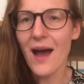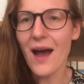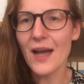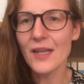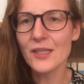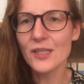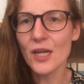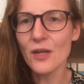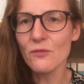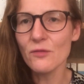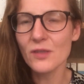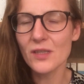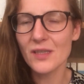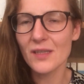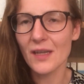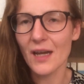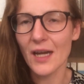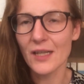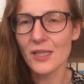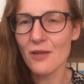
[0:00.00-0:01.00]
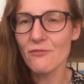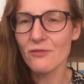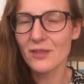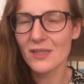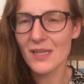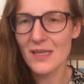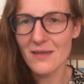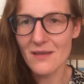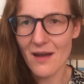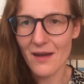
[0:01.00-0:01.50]
I don't I don't
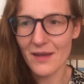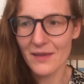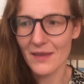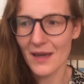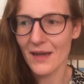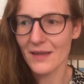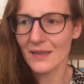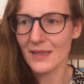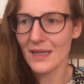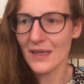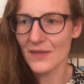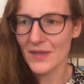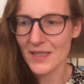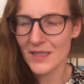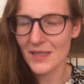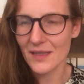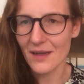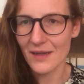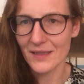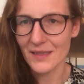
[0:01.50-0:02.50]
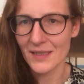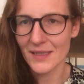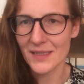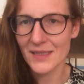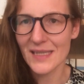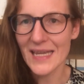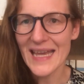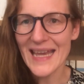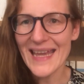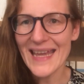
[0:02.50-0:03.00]
deny that in the
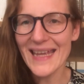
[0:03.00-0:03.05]
slightest.